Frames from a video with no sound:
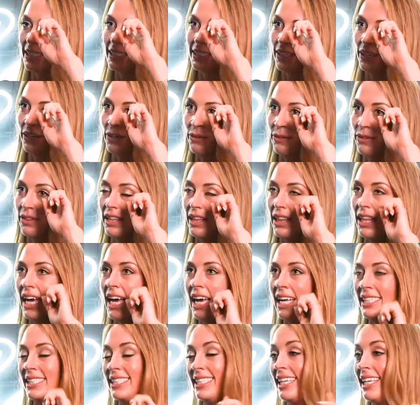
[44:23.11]
So the
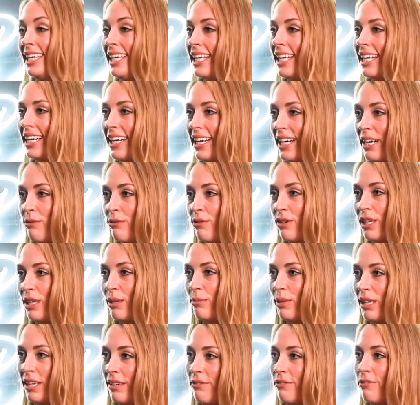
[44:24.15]
last year, I've really
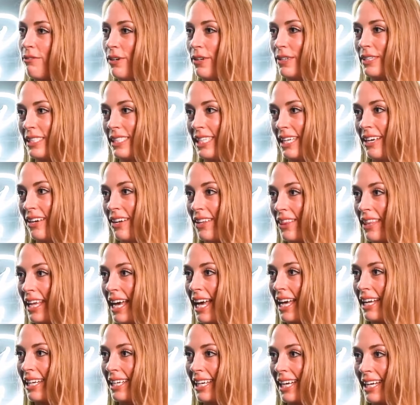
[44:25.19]
been focusing on
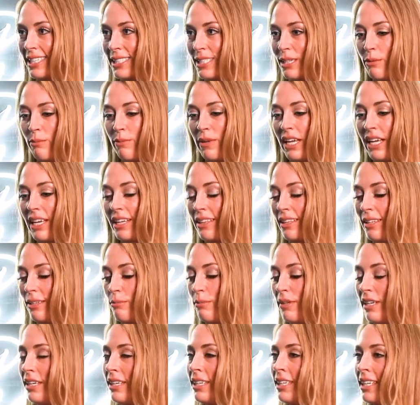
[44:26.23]
that and actually being a little
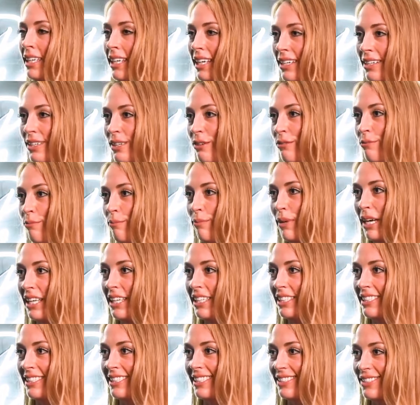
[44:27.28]
bit, I don't know if
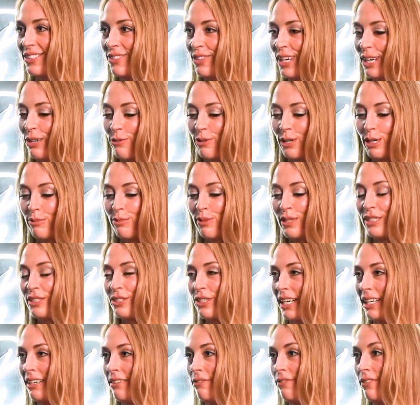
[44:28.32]
balanced is the right word, but
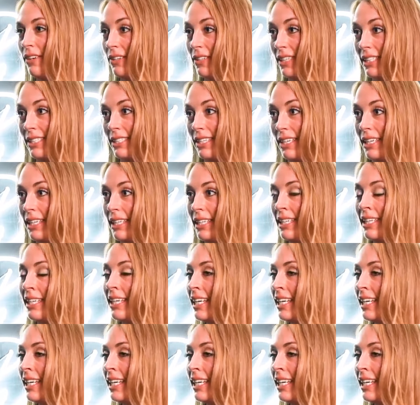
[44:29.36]
trying to focus on